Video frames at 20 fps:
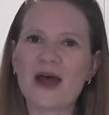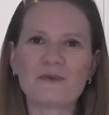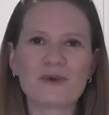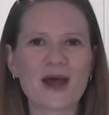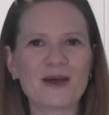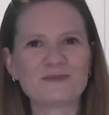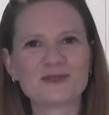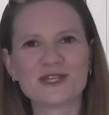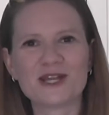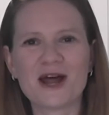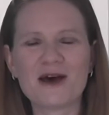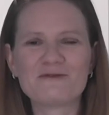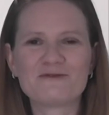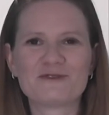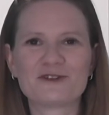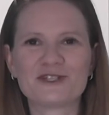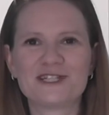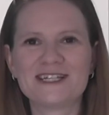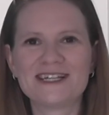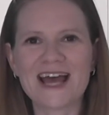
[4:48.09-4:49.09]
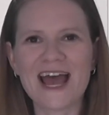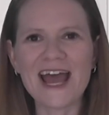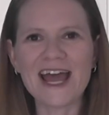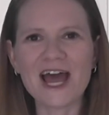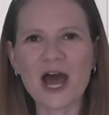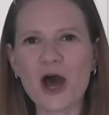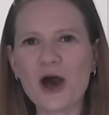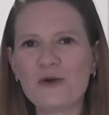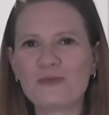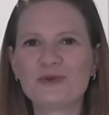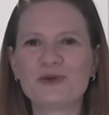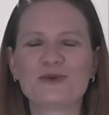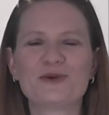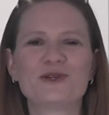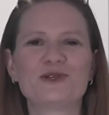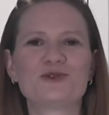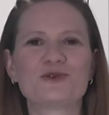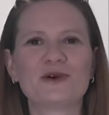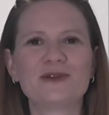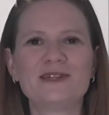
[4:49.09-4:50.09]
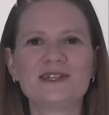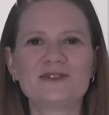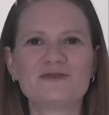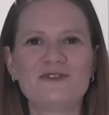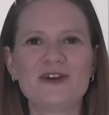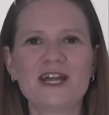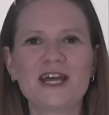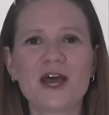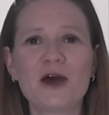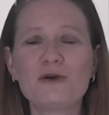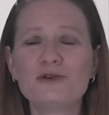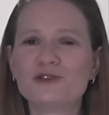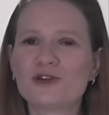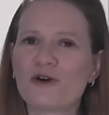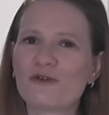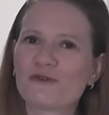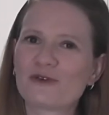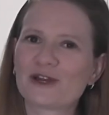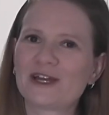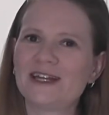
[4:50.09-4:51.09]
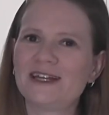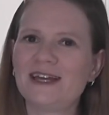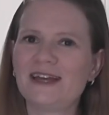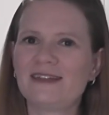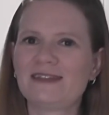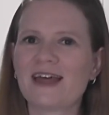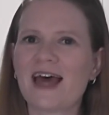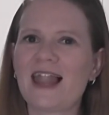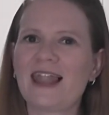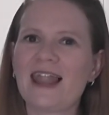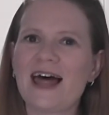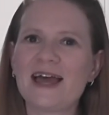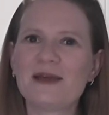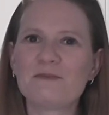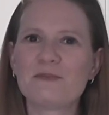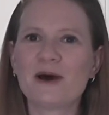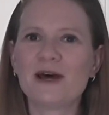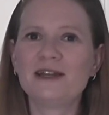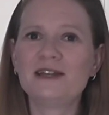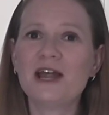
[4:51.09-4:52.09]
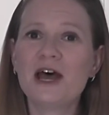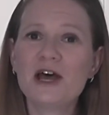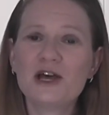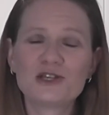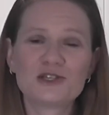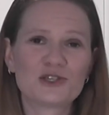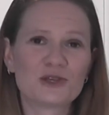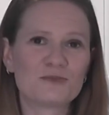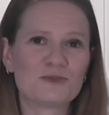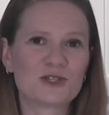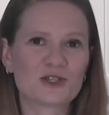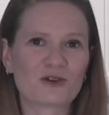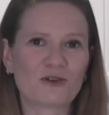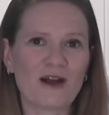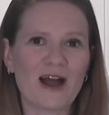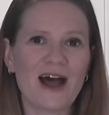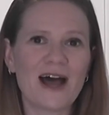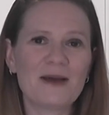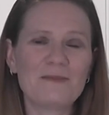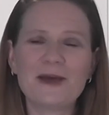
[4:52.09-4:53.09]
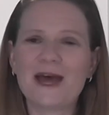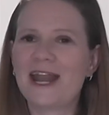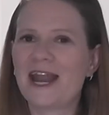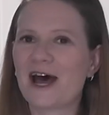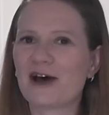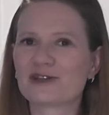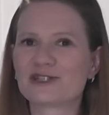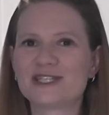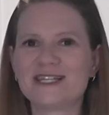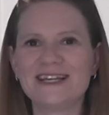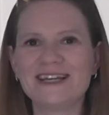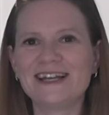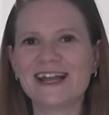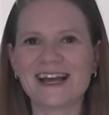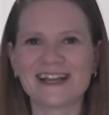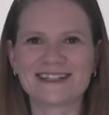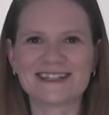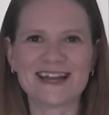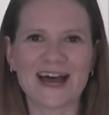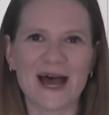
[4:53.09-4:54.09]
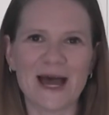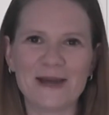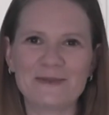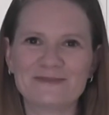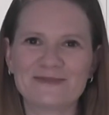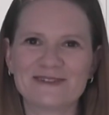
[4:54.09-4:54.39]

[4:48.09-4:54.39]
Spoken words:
wraps it up for today. I hope you enjoyed this video. Don't forget to hit that like button, subscribe, and I'll see you next time.